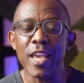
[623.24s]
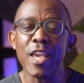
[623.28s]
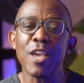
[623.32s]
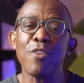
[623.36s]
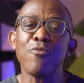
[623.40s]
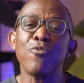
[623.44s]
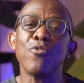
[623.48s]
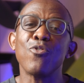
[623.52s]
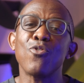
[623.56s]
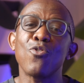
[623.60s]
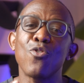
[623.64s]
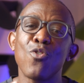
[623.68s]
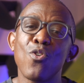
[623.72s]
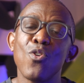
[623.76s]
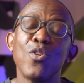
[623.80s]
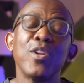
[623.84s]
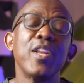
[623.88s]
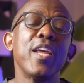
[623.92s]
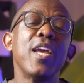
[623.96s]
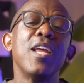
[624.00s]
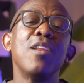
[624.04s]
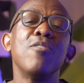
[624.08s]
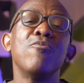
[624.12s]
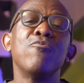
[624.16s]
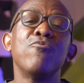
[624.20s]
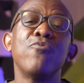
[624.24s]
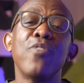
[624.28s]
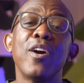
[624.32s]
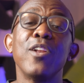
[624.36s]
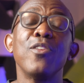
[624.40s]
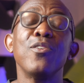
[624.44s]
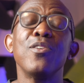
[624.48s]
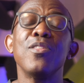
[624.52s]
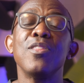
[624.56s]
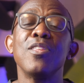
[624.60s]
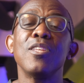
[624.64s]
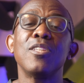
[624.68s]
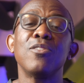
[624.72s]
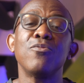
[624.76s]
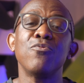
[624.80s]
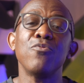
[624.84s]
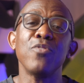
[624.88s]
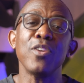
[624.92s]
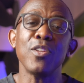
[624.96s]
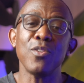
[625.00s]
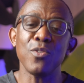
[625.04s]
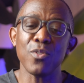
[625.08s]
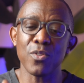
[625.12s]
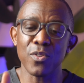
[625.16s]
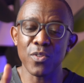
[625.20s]
If you got any value in this
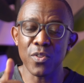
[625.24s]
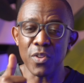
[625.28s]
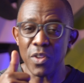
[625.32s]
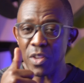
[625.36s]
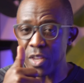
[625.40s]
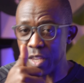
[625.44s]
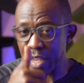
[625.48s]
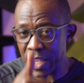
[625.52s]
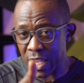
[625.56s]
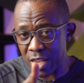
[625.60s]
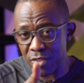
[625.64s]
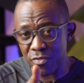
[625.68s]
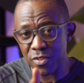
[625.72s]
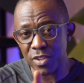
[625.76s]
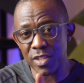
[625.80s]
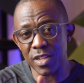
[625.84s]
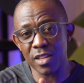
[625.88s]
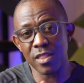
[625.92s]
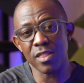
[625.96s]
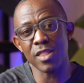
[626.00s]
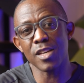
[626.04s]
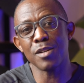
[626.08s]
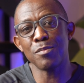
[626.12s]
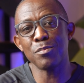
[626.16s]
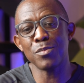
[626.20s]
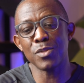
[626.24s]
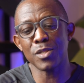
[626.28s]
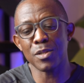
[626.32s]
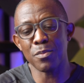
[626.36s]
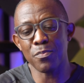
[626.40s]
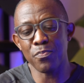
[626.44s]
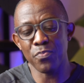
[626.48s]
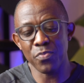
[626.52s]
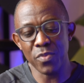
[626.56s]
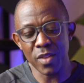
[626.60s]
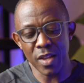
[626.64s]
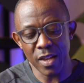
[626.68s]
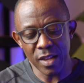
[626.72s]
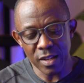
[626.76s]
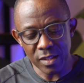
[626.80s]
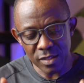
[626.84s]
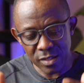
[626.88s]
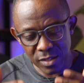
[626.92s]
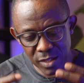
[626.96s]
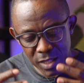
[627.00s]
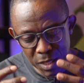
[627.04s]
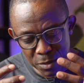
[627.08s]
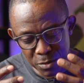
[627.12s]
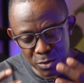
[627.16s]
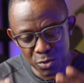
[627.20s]
video, give it a thumbs up.
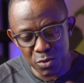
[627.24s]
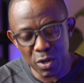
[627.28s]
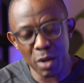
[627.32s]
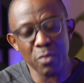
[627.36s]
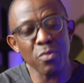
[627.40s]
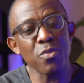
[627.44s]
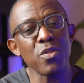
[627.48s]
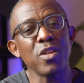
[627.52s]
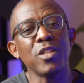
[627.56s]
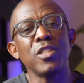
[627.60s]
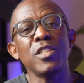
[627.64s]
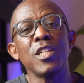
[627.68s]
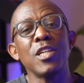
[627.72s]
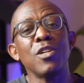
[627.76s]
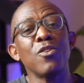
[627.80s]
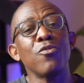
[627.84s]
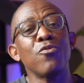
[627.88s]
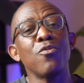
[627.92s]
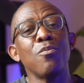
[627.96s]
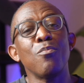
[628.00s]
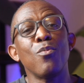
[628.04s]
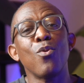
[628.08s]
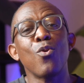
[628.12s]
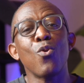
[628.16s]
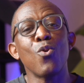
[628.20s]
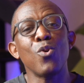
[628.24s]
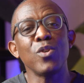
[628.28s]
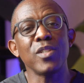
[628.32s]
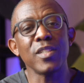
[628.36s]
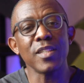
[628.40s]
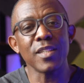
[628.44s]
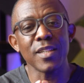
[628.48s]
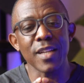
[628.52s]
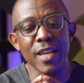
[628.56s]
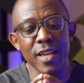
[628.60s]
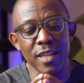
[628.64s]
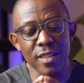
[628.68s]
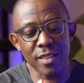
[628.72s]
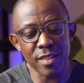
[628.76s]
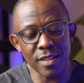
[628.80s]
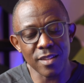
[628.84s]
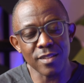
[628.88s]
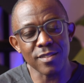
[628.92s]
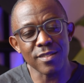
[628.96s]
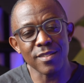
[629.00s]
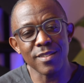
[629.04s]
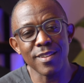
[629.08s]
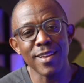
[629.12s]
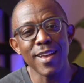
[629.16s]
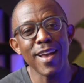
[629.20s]
Subscribe to the channel for more content like
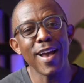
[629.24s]
this.